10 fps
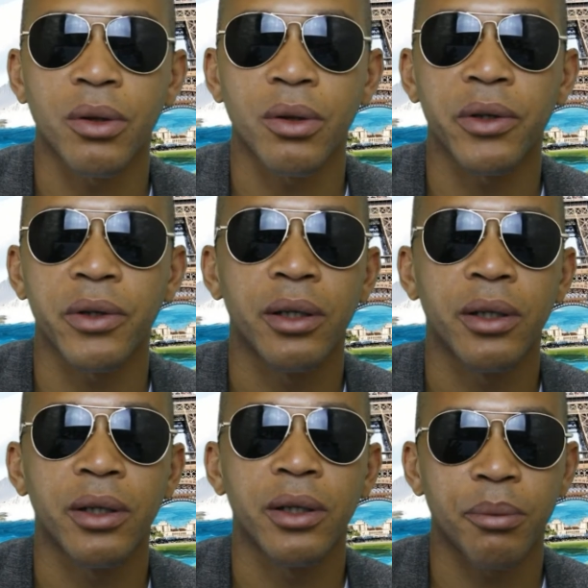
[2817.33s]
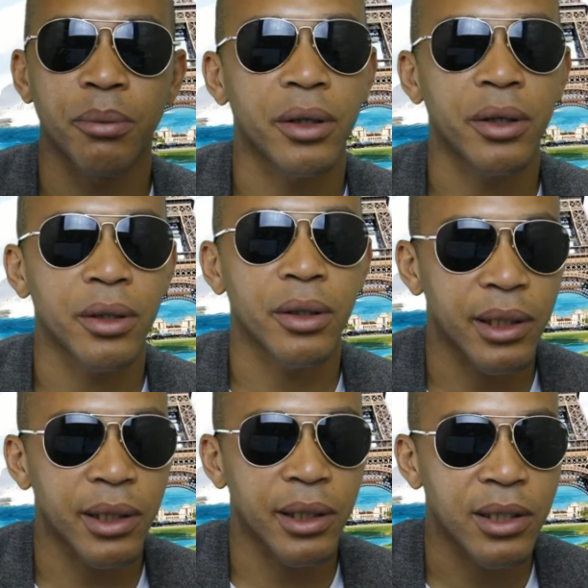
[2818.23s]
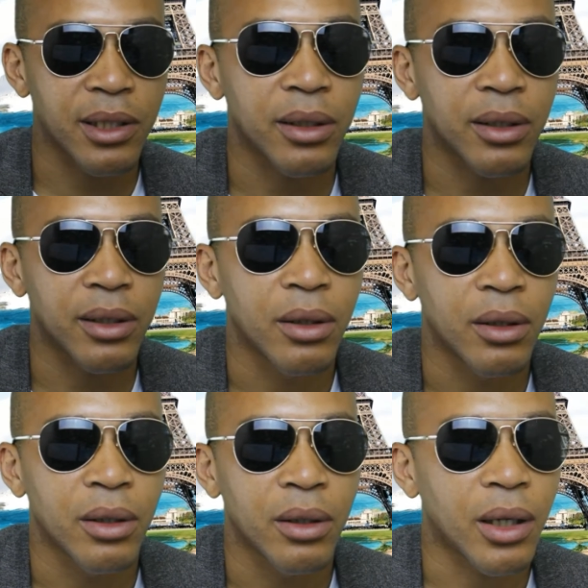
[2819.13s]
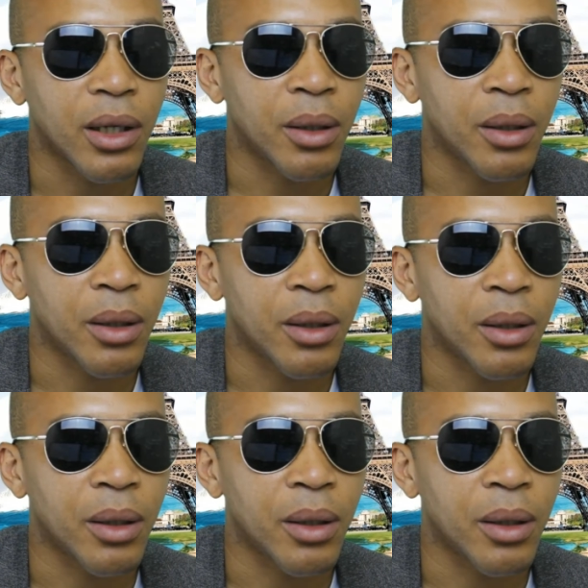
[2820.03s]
fine. I say it's easy